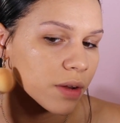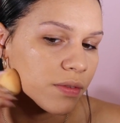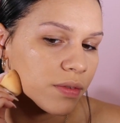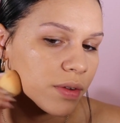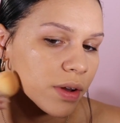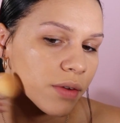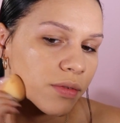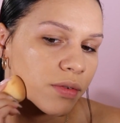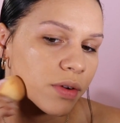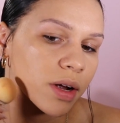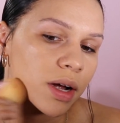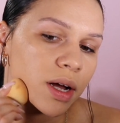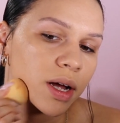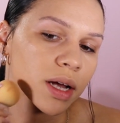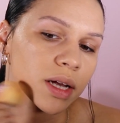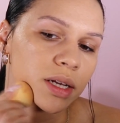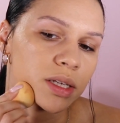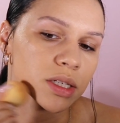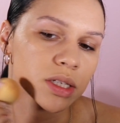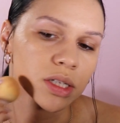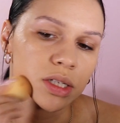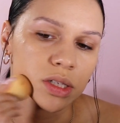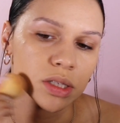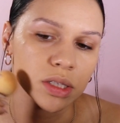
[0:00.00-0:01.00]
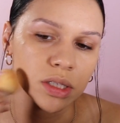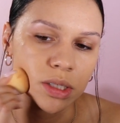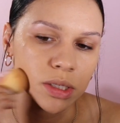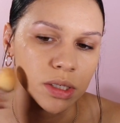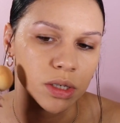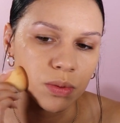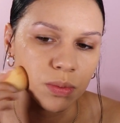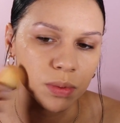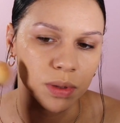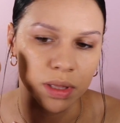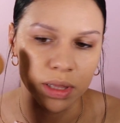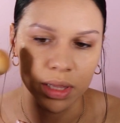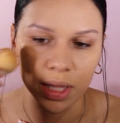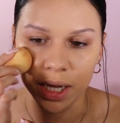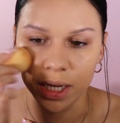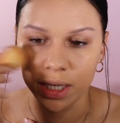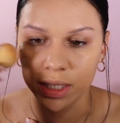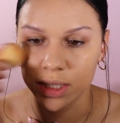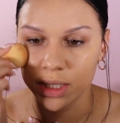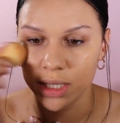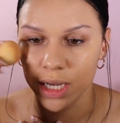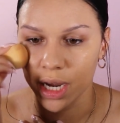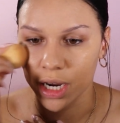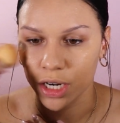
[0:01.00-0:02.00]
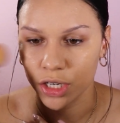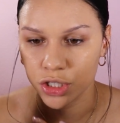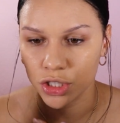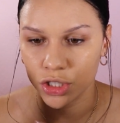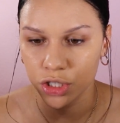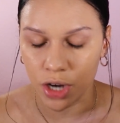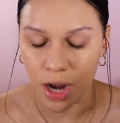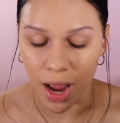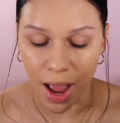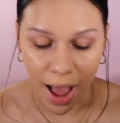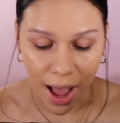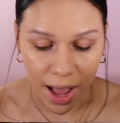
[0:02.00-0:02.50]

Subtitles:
I've never had to deal with like texture.